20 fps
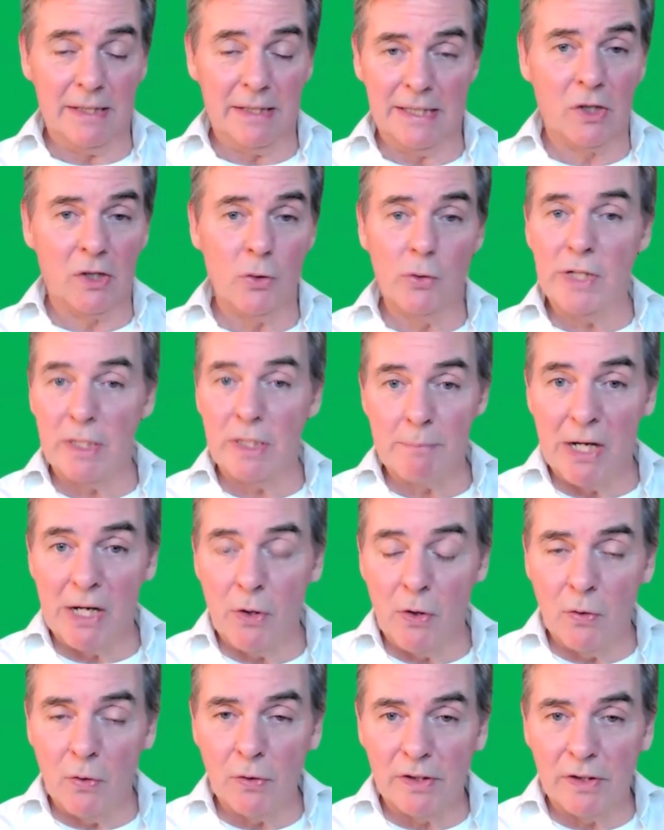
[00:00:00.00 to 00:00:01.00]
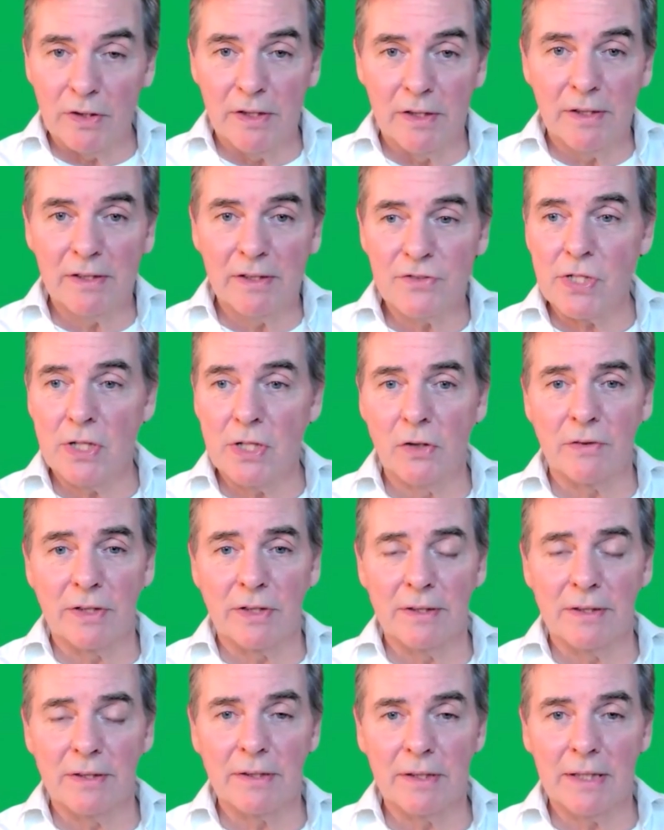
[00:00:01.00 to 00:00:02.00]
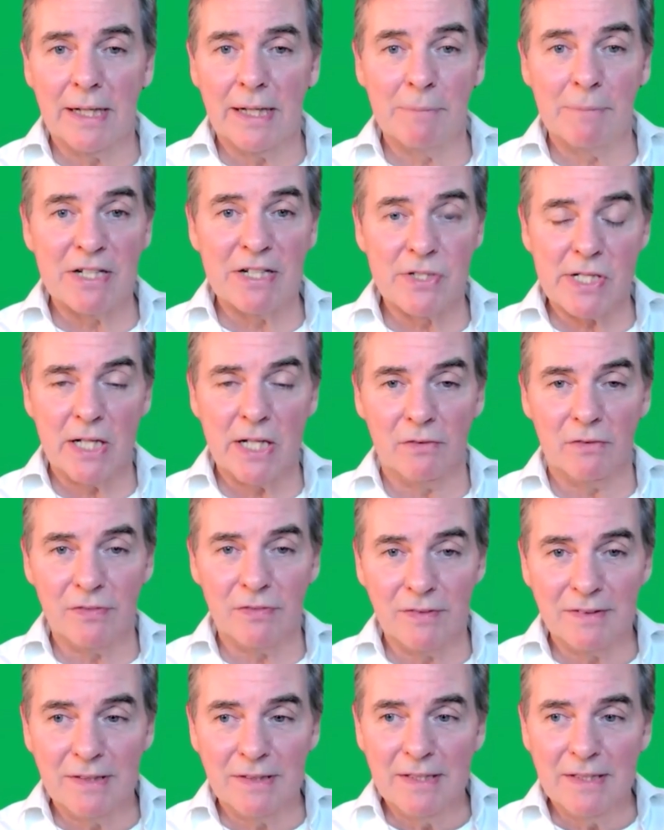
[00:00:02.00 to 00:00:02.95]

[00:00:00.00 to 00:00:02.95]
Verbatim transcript: including my own children and myself.